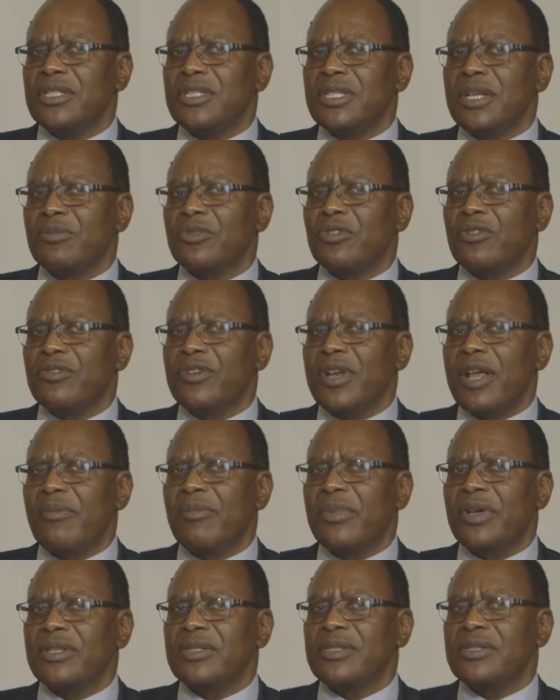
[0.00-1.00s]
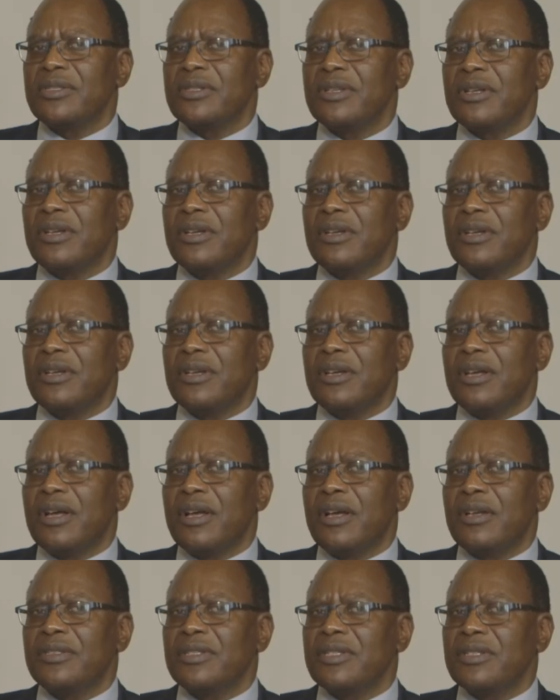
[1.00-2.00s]
in terms of numbers,
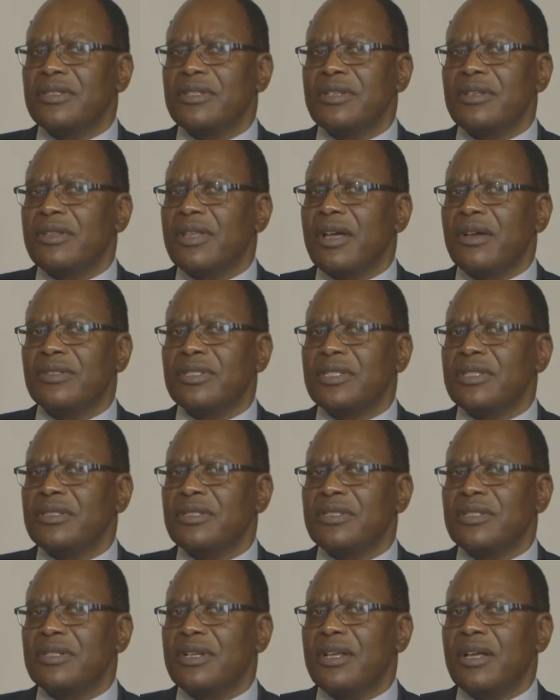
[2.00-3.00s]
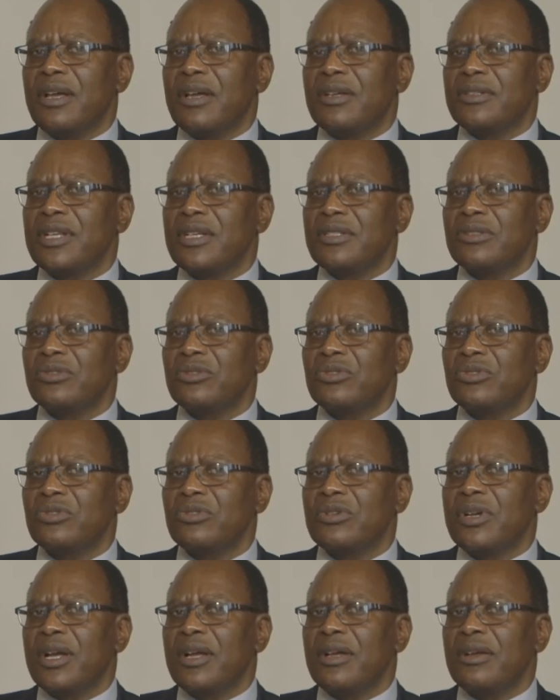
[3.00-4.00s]
16,000 tons of
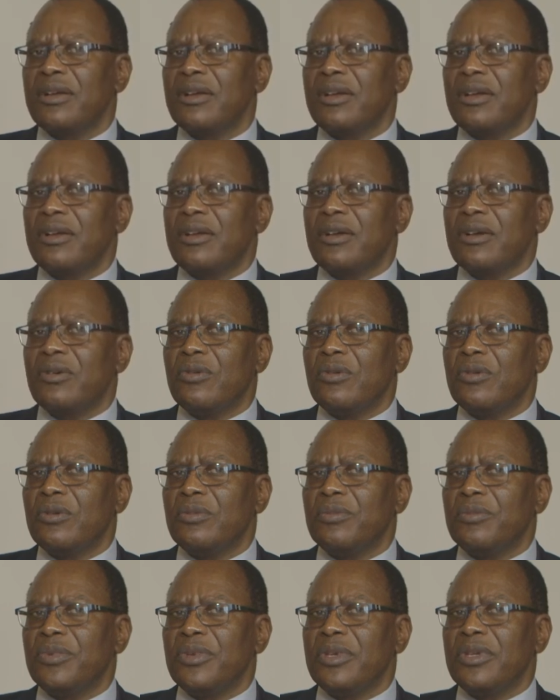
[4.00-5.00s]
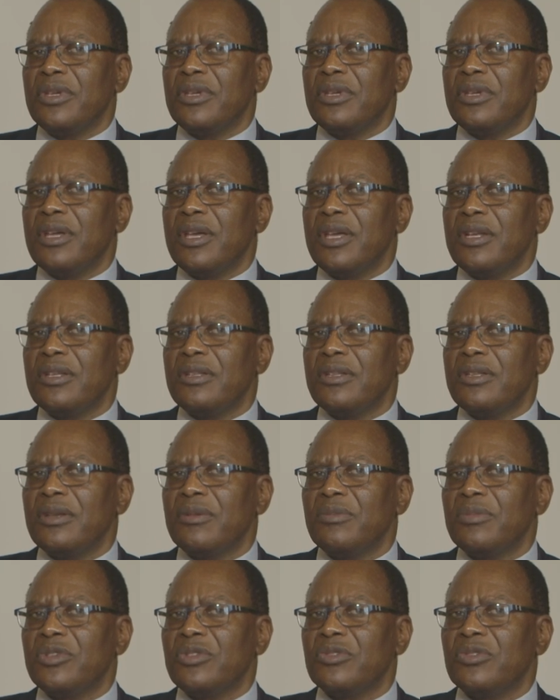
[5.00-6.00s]
sugar will be
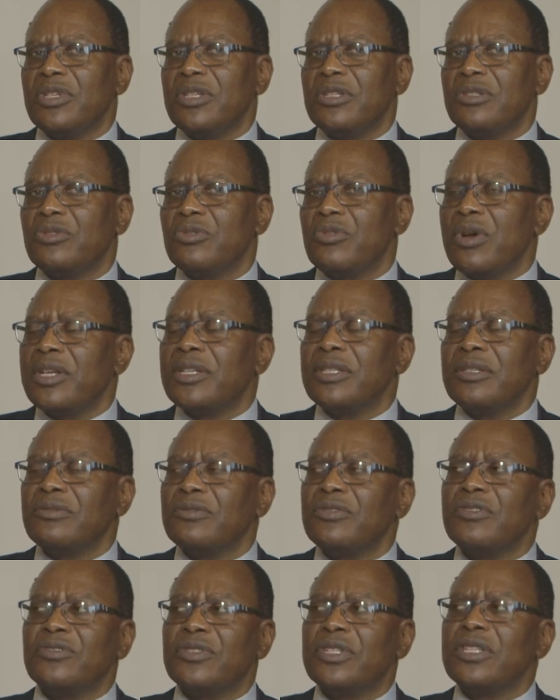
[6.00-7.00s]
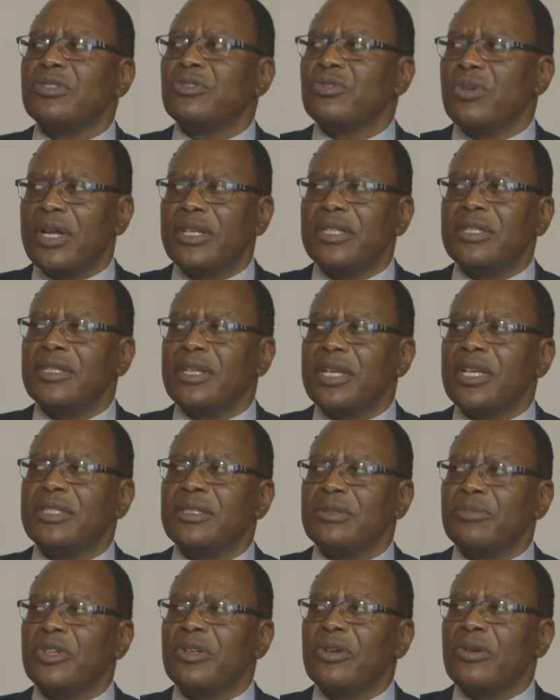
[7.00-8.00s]
anything between 250 and
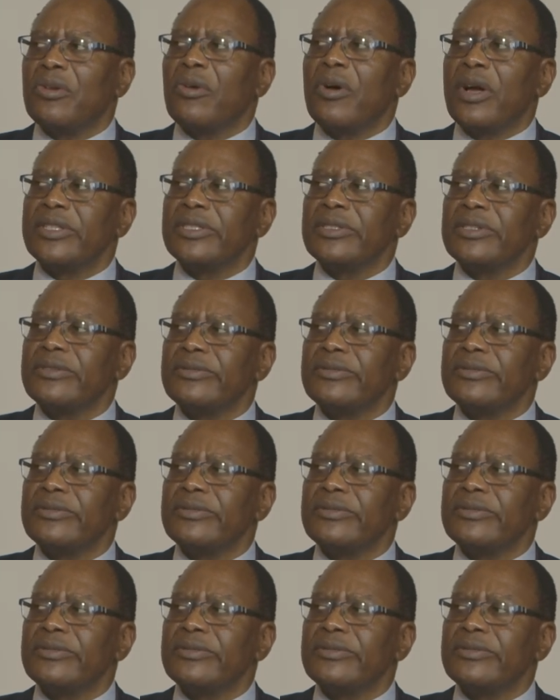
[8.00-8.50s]
280 million kwacha.